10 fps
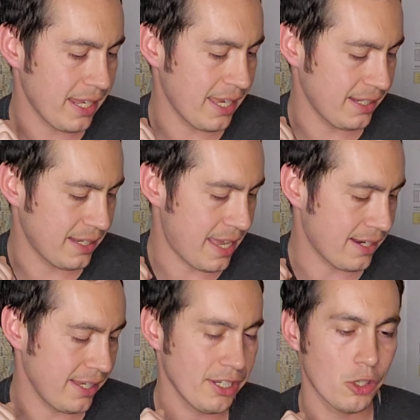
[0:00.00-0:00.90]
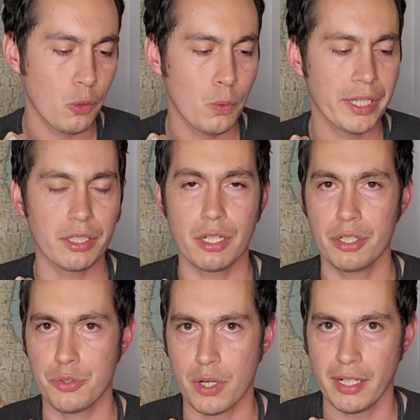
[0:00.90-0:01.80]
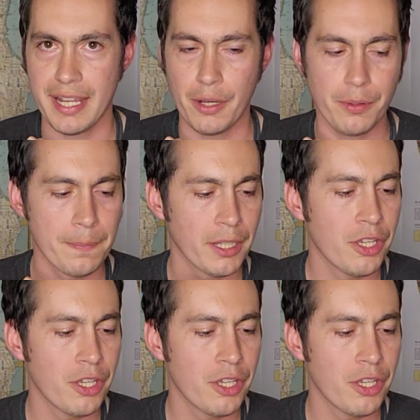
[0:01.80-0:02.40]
and it had a quicker drawdown.